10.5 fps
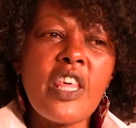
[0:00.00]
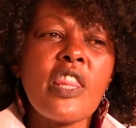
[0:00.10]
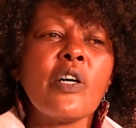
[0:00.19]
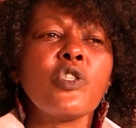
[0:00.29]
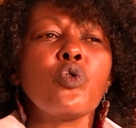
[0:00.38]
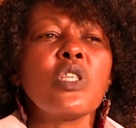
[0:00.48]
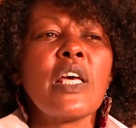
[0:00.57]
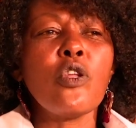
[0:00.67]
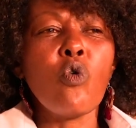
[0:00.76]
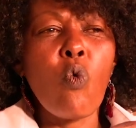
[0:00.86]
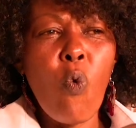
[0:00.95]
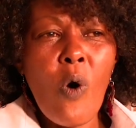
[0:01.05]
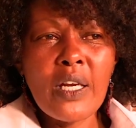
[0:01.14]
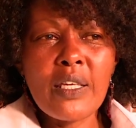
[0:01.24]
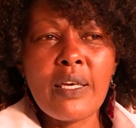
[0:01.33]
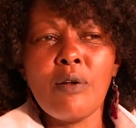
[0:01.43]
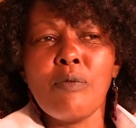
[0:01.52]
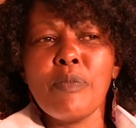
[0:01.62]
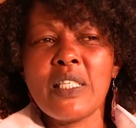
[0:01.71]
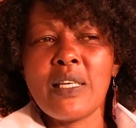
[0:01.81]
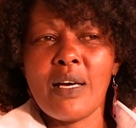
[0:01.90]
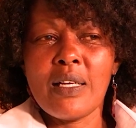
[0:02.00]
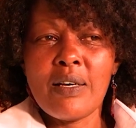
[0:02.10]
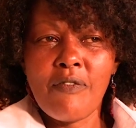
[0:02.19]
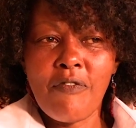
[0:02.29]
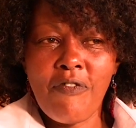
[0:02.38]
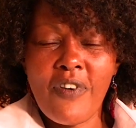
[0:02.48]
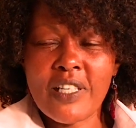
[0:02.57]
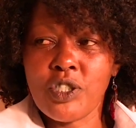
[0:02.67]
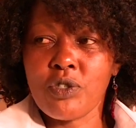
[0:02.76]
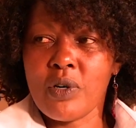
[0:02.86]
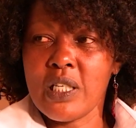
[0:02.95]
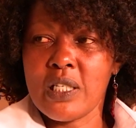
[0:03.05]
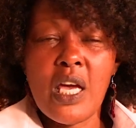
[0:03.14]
They're the ones who tell you 1 kilometer, fast right,